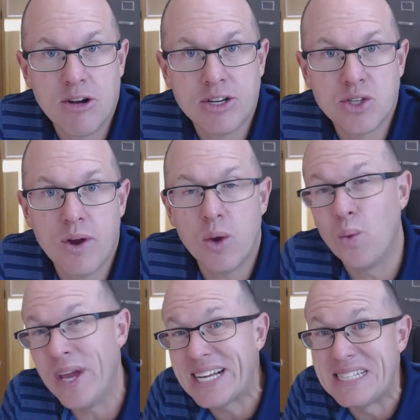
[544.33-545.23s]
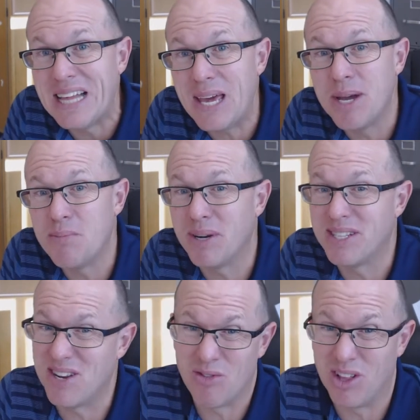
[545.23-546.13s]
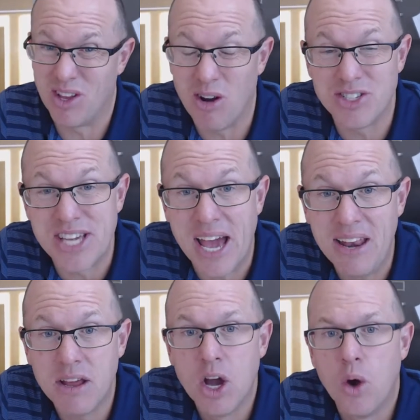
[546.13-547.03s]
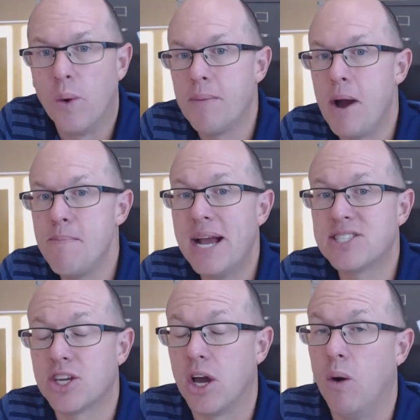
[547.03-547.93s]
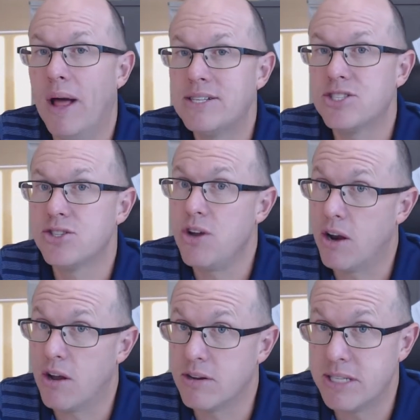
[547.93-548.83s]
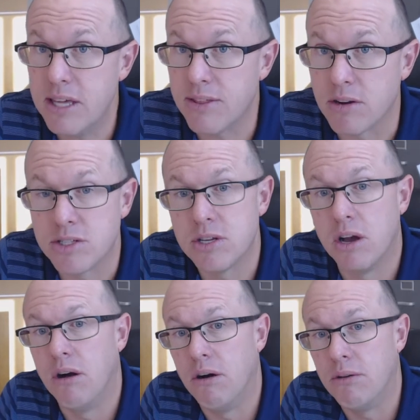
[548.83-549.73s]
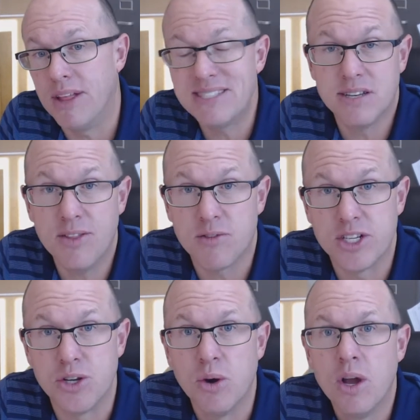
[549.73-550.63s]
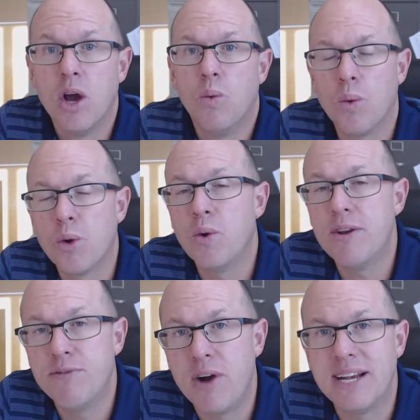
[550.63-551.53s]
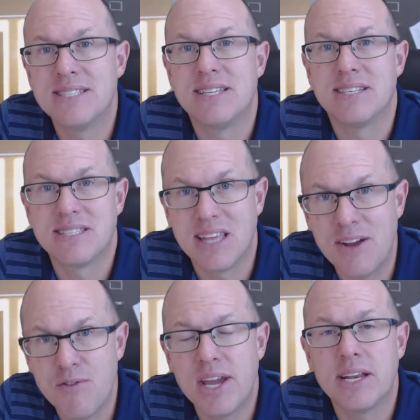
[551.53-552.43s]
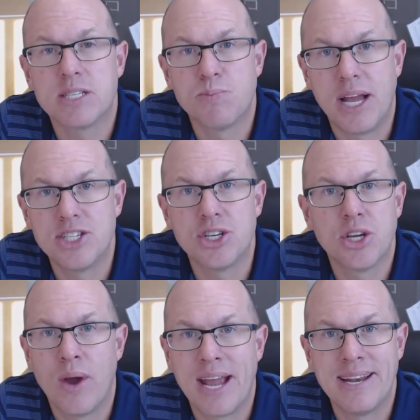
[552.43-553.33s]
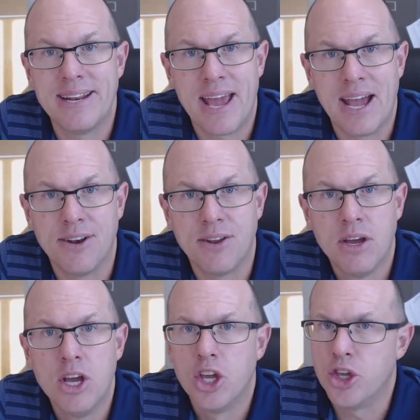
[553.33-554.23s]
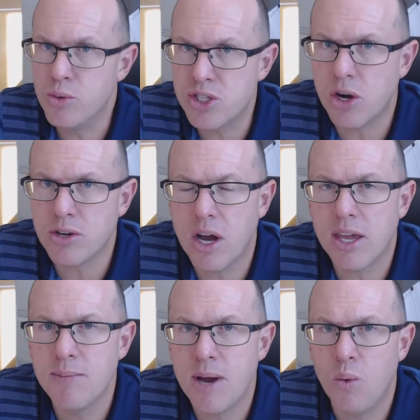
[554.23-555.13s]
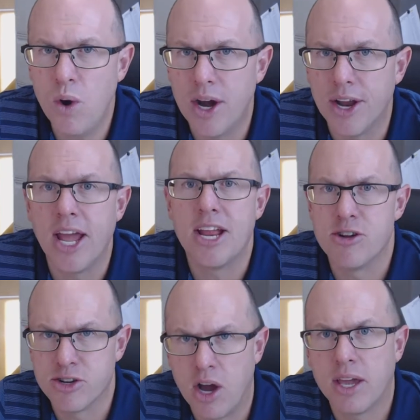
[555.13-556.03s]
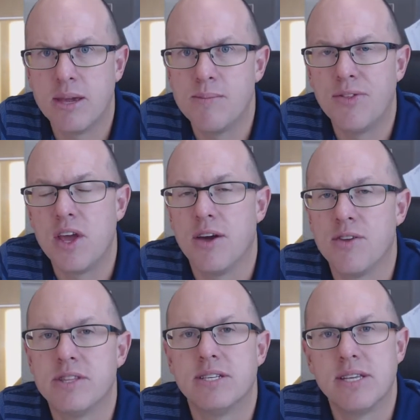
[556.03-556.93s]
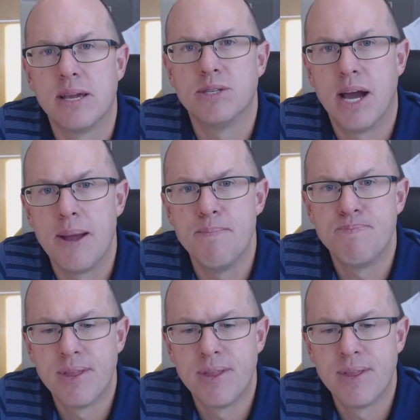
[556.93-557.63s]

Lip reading: Territory? We claim it, but it's not really ours yet. What about Mexico? That's not ours either, so that's another issue. What we're going to find is that slavery and expansion go hand in hand. You start talking about one, and you're talking about the other at the same time.